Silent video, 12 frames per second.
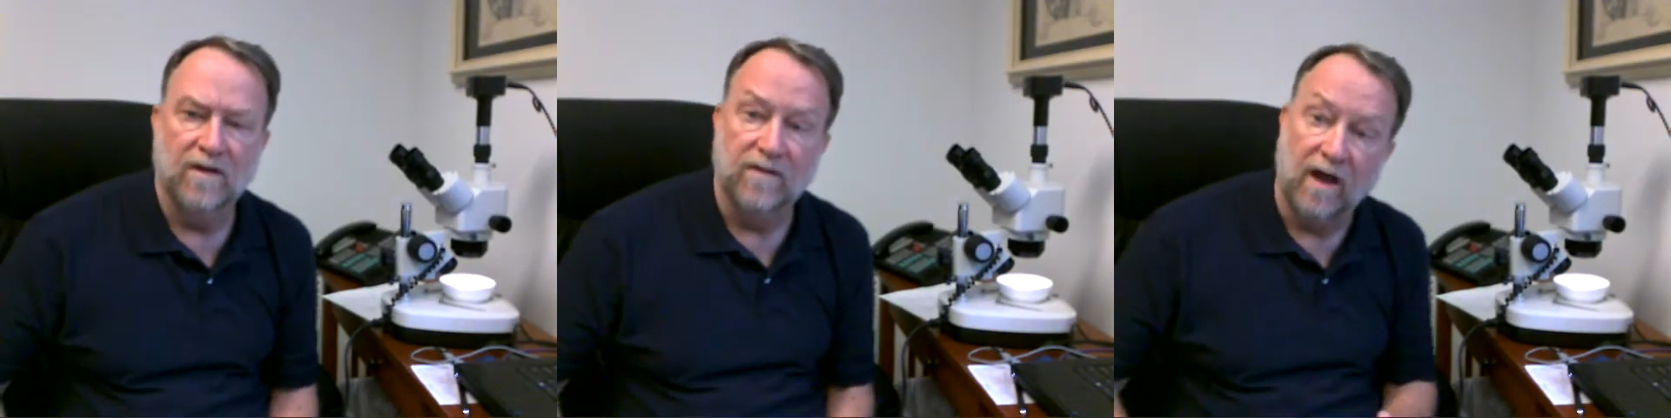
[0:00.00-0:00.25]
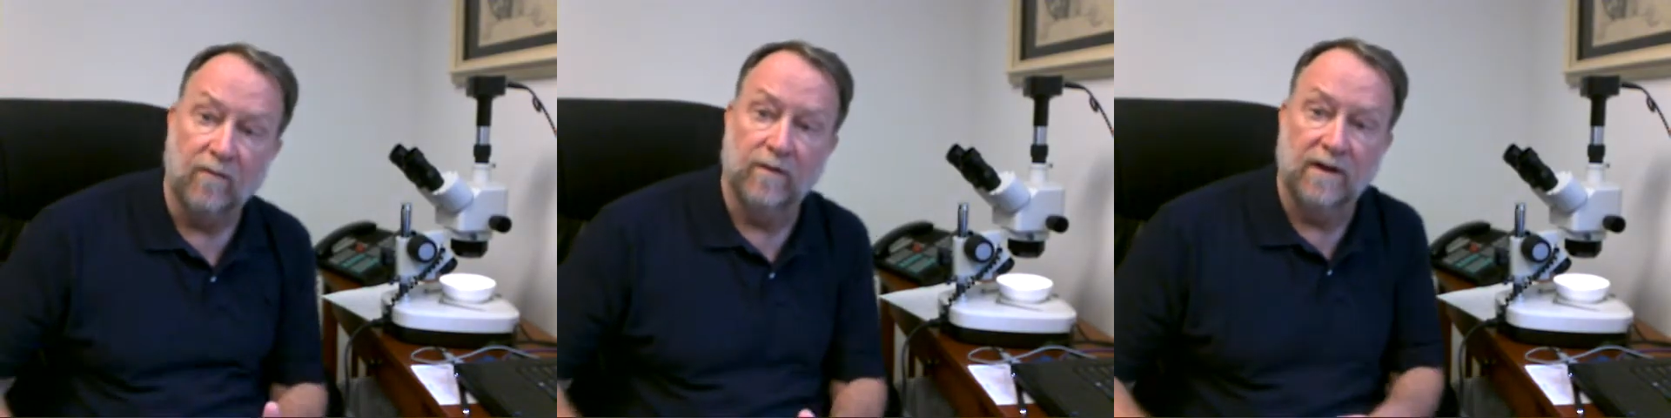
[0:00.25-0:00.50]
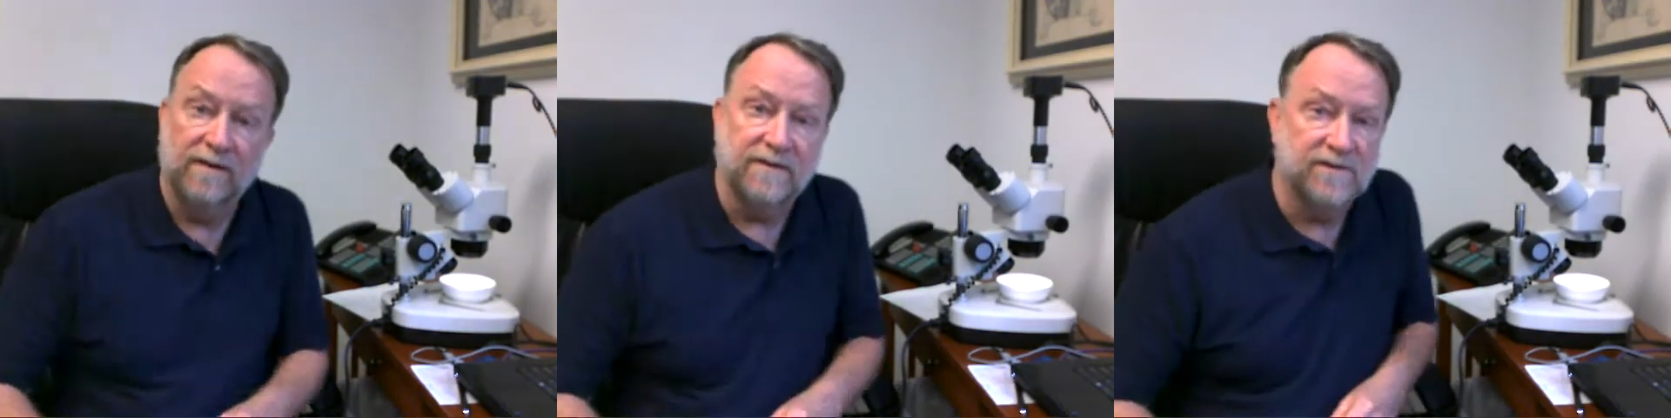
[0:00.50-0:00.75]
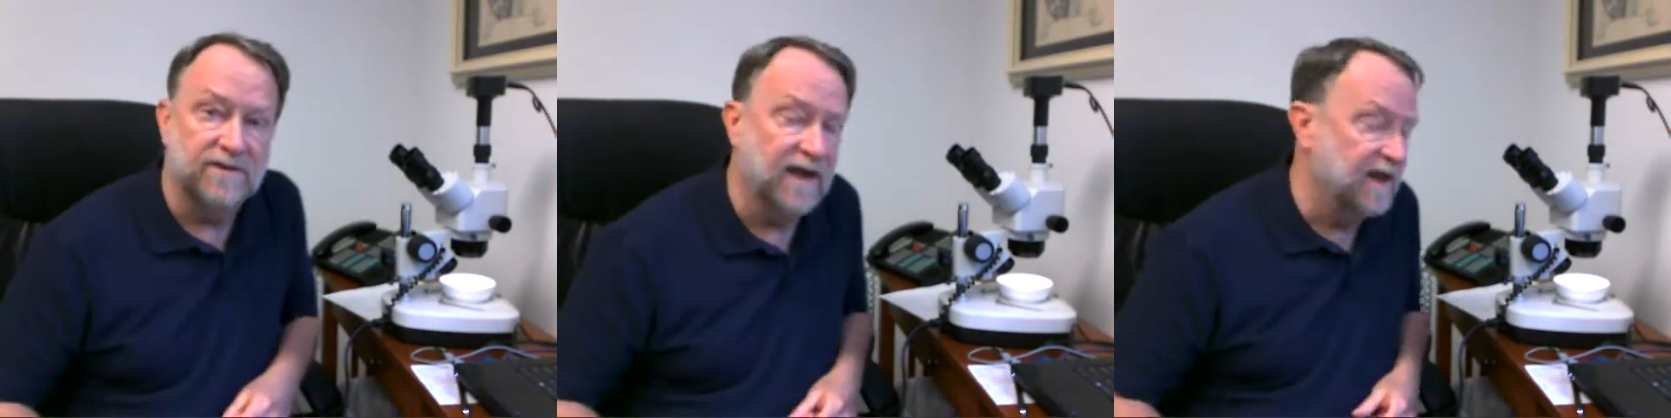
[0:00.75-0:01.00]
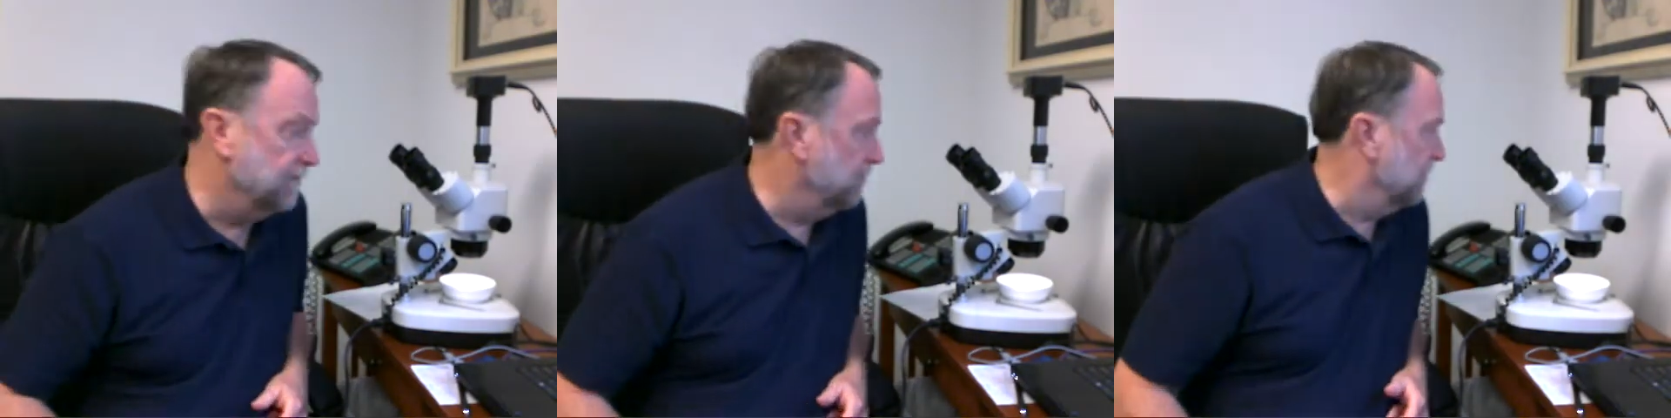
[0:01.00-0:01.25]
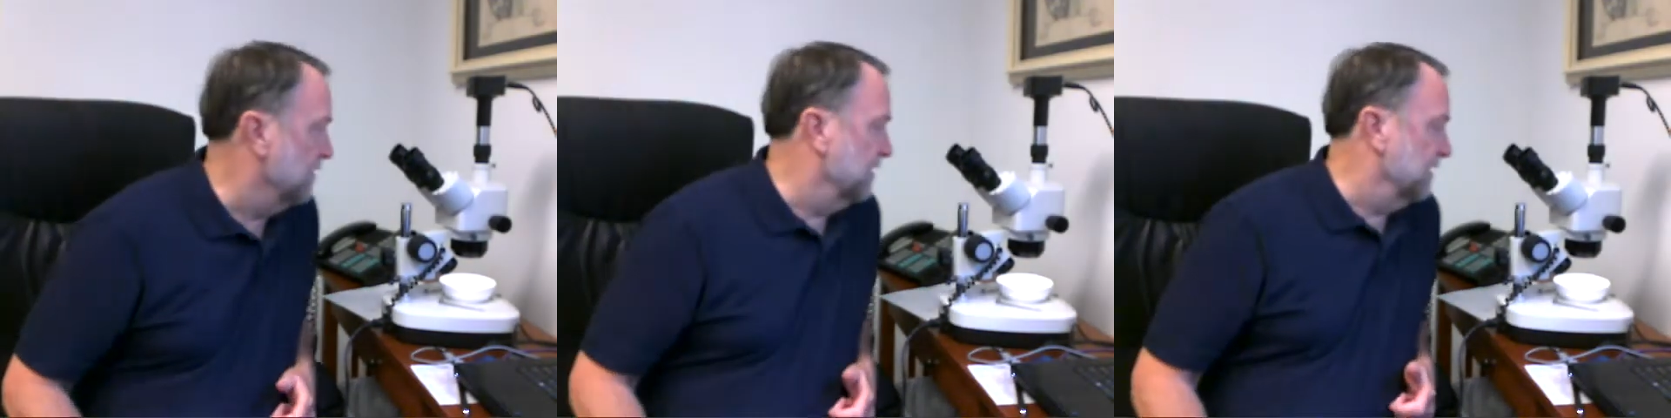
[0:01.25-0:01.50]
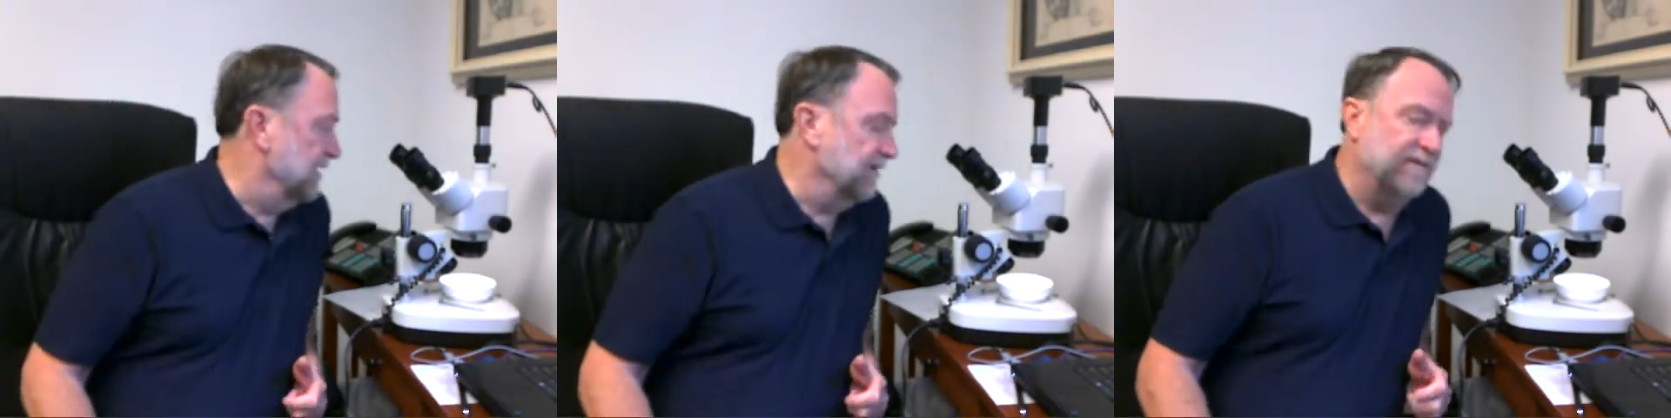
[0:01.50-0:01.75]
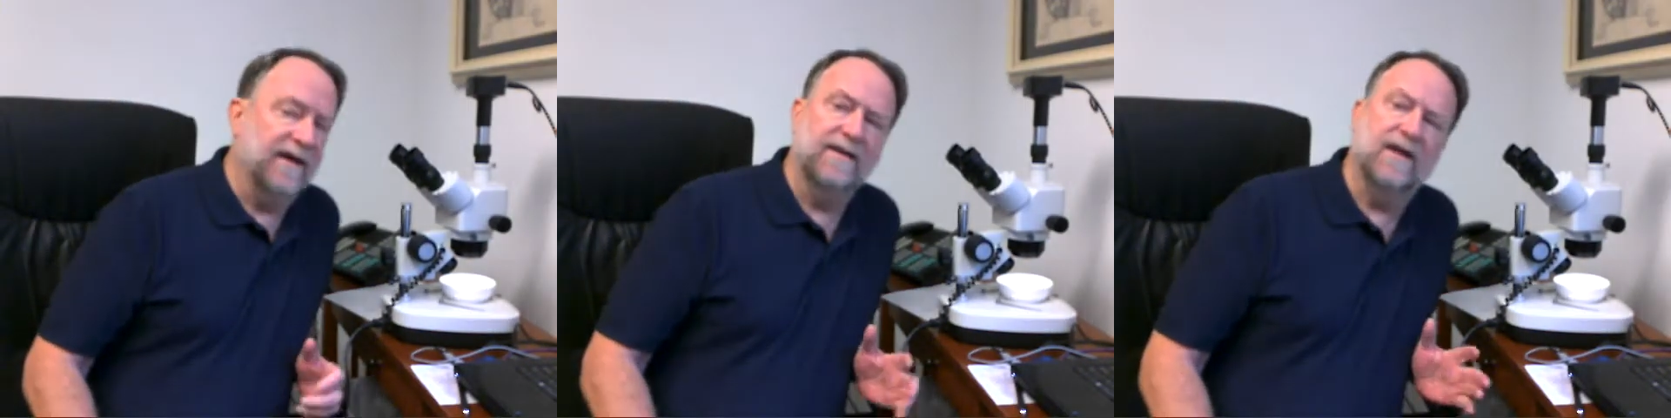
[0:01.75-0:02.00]
Not really the same. In
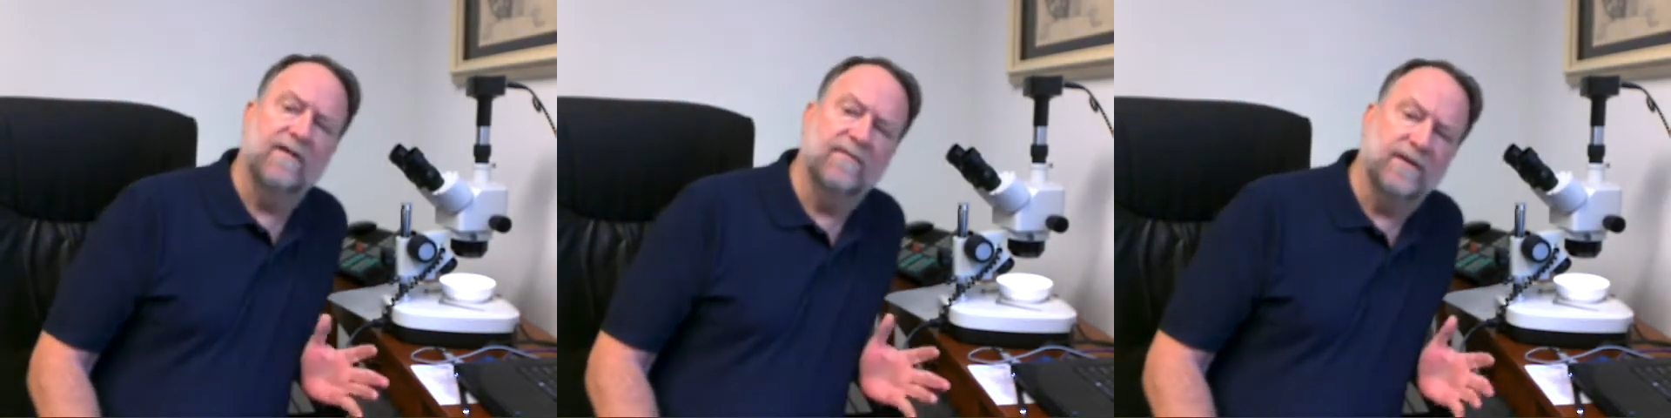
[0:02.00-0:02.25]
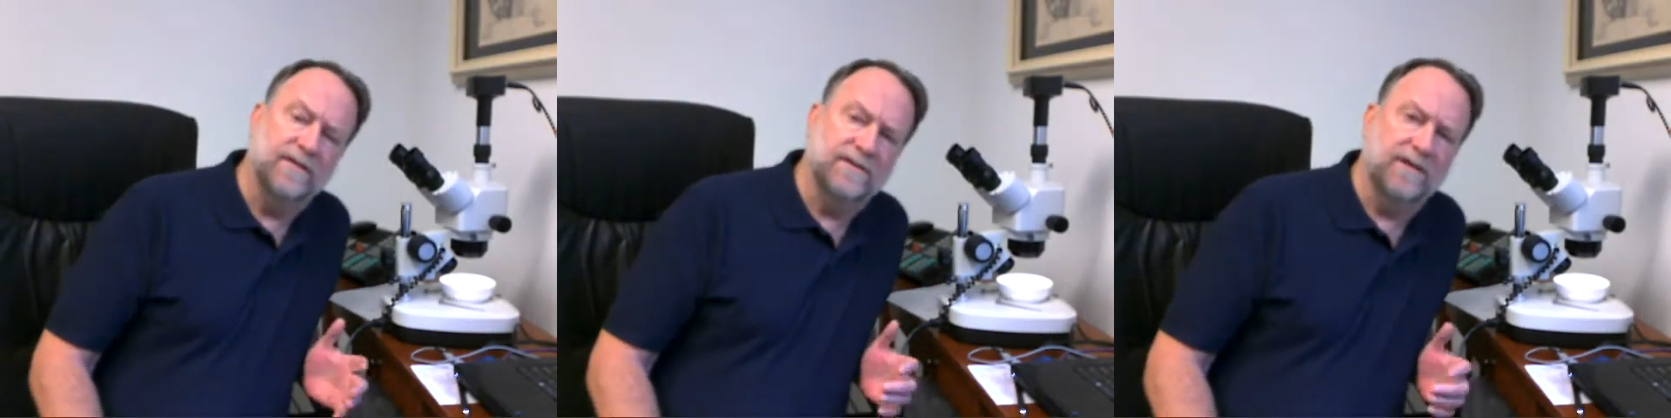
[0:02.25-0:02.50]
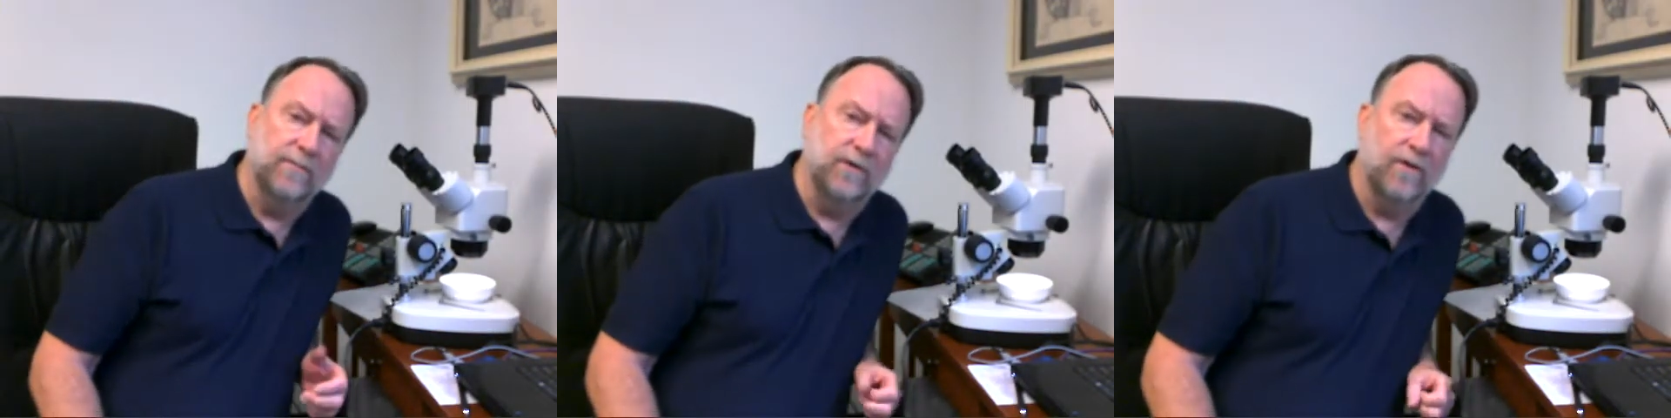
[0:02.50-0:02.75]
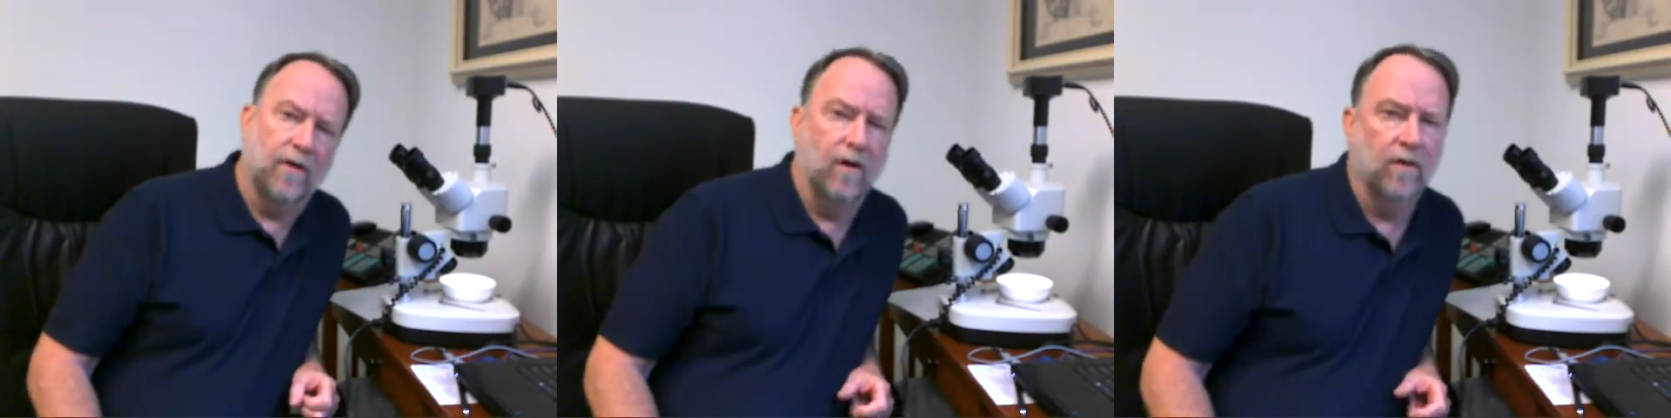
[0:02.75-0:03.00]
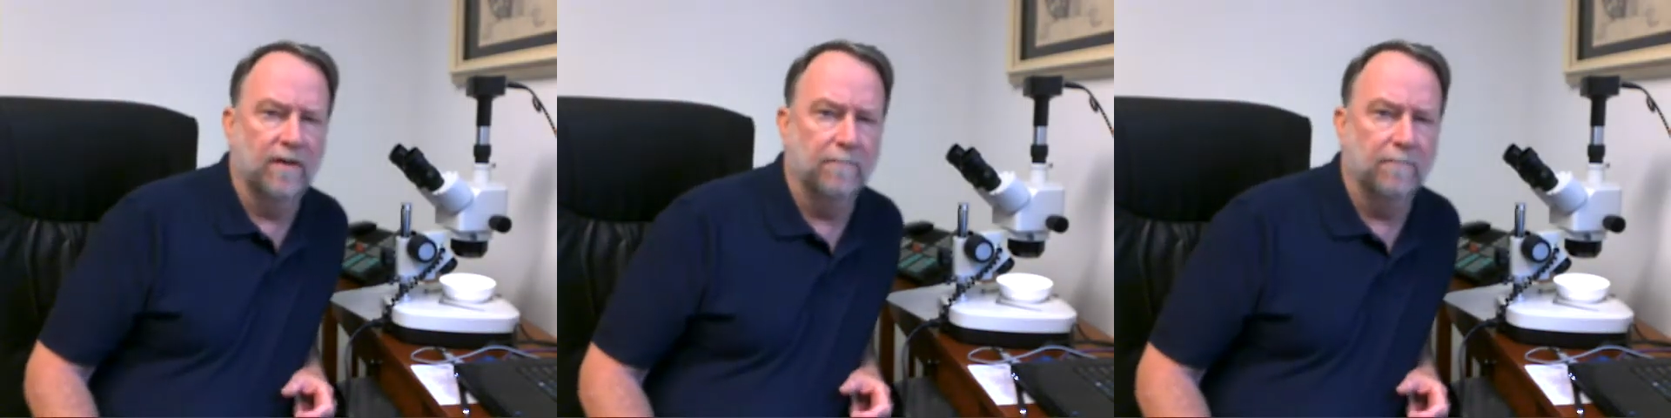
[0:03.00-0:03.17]
fact, not very similar at all.